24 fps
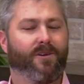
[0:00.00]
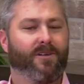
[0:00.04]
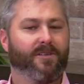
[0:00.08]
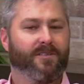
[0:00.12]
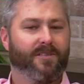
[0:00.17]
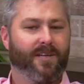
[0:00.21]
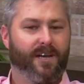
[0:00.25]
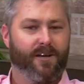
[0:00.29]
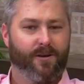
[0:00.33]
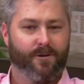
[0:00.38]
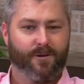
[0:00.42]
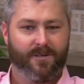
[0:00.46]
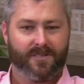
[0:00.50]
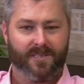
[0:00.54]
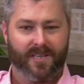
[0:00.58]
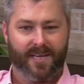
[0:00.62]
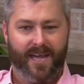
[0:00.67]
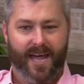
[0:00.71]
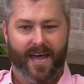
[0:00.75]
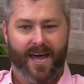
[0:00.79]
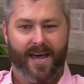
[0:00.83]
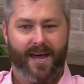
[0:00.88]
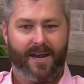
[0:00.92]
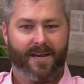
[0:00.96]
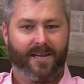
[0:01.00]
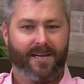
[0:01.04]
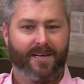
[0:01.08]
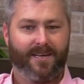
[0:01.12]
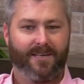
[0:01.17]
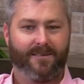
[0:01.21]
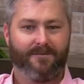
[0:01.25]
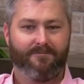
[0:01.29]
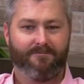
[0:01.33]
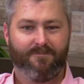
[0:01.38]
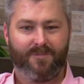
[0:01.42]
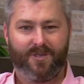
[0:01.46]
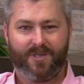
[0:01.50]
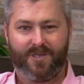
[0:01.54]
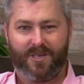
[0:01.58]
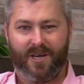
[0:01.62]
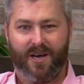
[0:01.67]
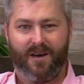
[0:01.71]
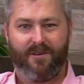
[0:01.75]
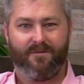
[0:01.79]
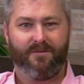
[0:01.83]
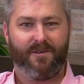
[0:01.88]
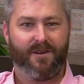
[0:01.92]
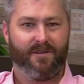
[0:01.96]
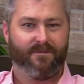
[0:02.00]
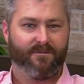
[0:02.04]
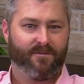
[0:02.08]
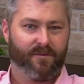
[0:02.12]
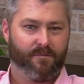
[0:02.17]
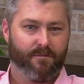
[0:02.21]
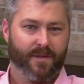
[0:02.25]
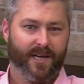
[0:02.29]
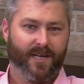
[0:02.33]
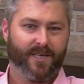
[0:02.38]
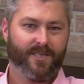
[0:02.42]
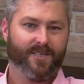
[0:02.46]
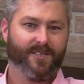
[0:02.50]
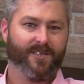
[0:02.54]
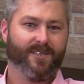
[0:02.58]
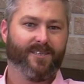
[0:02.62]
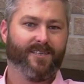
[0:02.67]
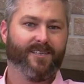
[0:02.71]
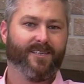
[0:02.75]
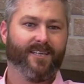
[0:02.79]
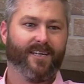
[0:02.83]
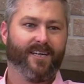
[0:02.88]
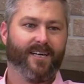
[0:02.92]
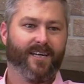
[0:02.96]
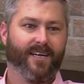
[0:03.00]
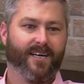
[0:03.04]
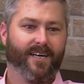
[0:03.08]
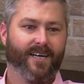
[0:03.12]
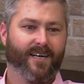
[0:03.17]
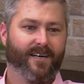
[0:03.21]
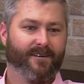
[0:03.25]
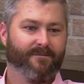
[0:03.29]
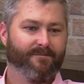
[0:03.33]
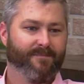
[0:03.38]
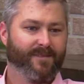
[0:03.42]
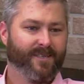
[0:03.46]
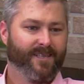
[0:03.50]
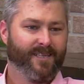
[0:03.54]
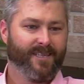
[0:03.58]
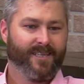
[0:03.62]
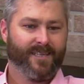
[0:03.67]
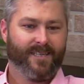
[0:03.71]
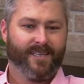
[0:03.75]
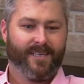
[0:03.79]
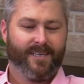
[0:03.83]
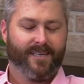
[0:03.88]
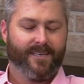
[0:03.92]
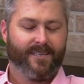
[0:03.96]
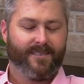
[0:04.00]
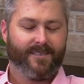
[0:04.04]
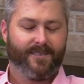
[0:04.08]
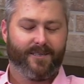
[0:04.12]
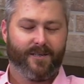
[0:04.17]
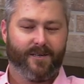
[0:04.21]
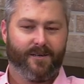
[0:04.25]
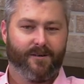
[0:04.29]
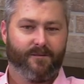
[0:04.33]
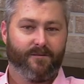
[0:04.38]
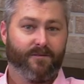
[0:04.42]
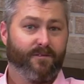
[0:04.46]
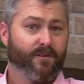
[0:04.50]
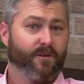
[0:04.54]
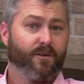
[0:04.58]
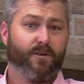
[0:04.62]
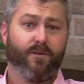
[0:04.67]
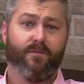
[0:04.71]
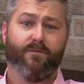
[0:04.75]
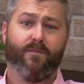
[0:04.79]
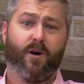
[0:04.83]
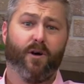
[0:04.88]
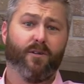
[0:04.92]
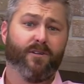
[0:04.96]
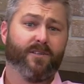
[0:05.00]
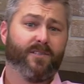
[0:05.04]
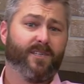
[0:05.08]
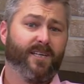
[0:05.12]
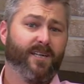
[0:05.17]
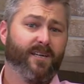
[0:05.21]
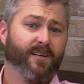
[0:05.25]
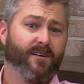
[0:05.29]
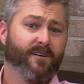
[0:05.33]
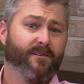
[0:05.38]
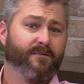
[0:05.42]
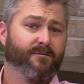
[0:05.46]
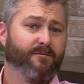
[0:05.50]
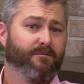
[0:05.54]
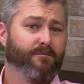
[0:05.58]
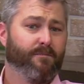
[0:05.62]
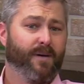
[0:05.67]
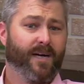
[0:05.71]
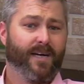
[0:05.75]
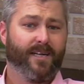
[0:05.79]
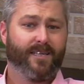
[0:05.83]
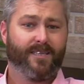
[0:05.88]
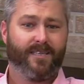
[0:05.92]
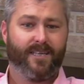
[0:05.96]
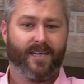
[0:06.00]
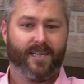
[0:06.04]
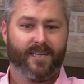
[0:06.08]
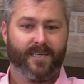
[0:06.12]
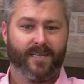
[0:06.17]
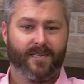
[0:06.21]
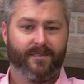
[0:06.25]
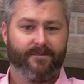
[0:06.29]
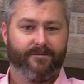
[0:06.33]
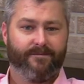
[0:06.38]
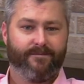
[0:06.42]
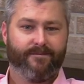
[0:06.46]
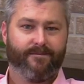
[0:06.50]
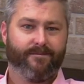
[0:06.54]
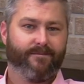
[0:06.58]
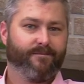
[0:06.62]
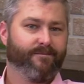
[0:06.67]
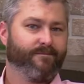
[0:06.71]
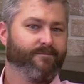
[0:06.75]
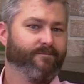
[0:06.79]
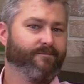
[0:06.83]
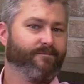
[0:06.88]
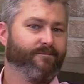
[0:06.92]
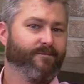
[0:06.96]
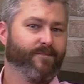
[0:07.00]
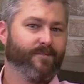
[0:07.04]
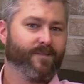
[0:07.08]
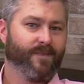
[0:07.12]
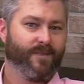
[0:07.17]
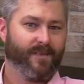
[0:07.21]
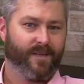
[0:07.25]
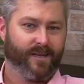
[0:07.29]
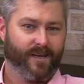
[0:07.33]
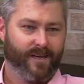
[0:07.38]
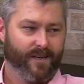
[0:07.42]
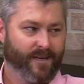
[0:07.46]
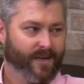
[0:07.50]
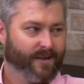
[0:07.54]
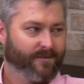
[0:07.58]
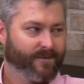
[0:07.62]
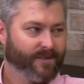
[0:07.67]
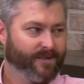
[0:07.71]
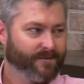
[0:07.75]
continuously adding stuff and information. Um, so you can volunteer, buy a ticket. Nice. Any of